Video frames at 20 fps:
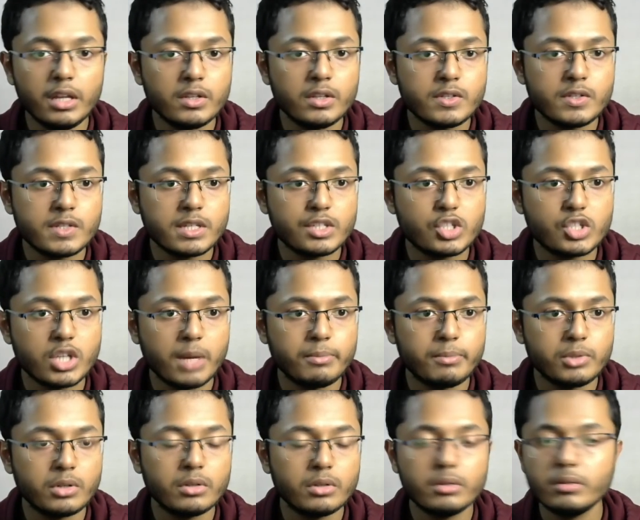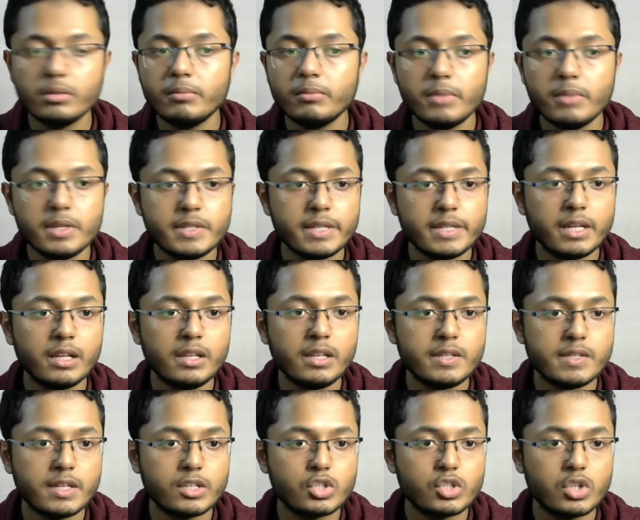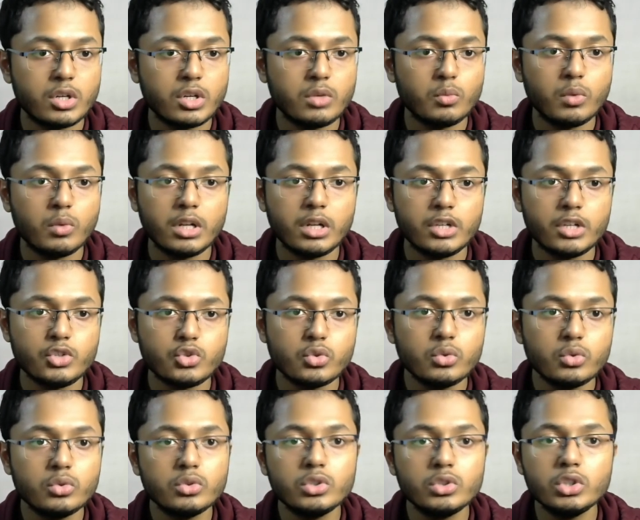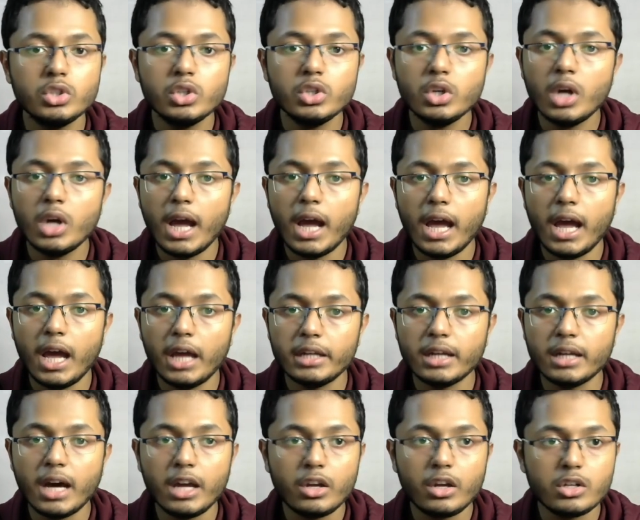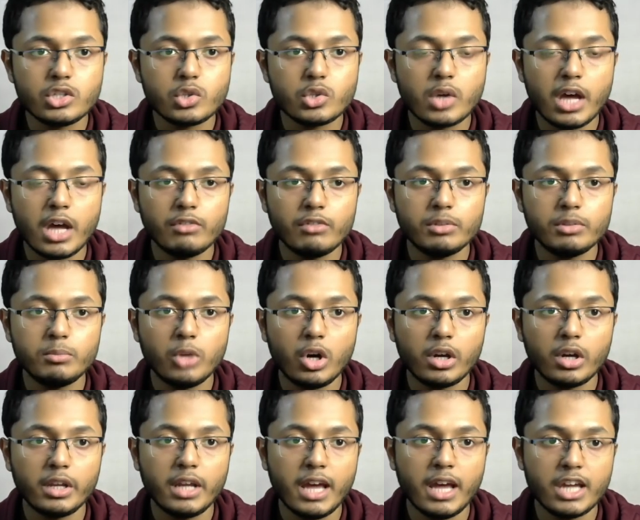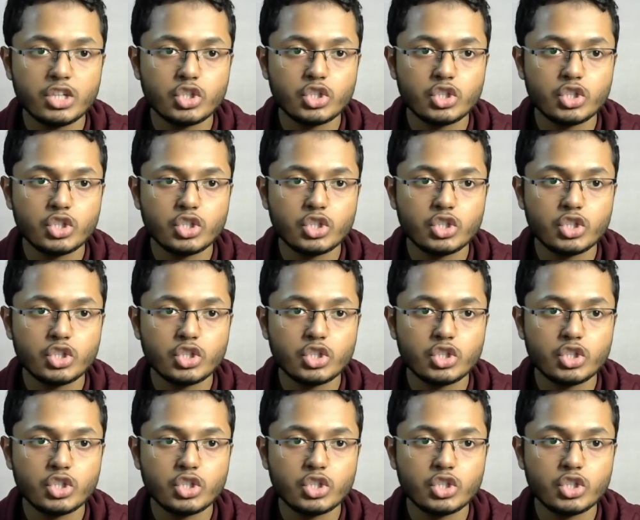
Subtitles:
in the 6th chapter, basically section 1 and 2. And I also have a blog in